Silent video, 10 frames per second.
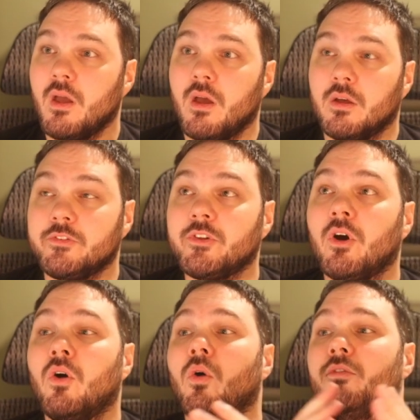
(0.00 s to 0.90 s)

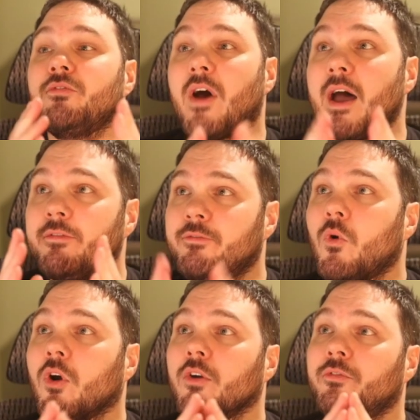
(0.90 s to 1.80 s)
So
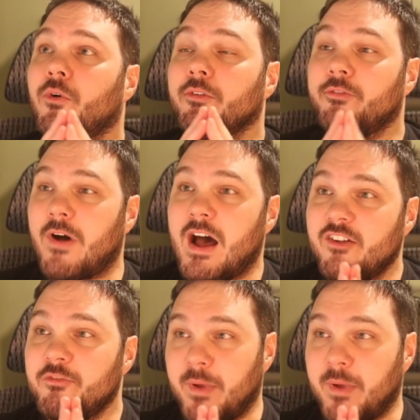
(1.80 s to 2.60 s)
5/4 for 5